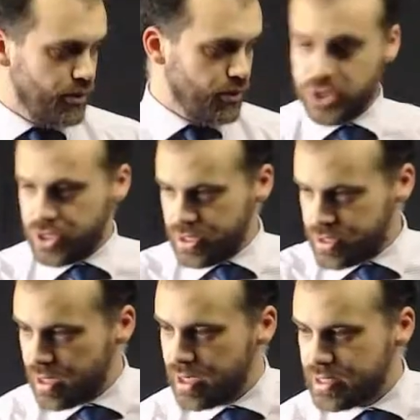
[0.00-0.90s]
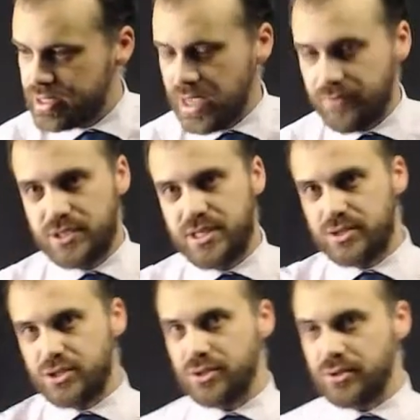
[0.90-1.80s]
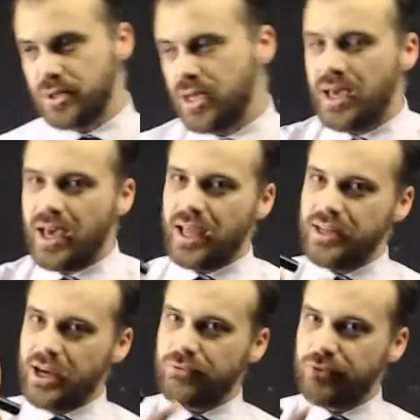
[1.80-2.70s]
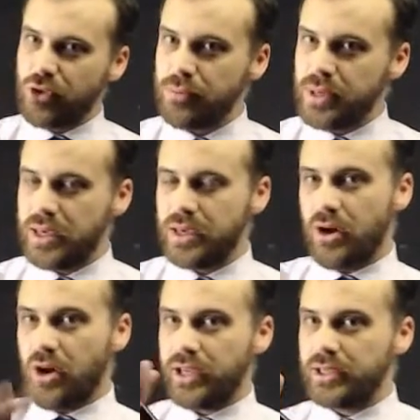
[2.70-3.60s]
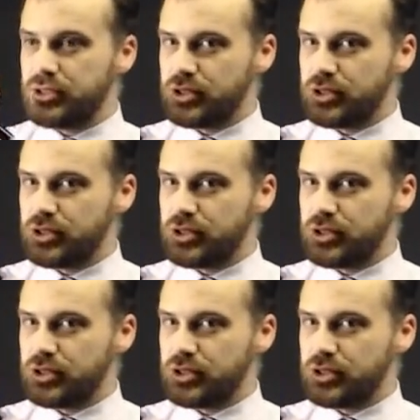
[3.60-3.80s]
which is seventy-two. And now from here, I can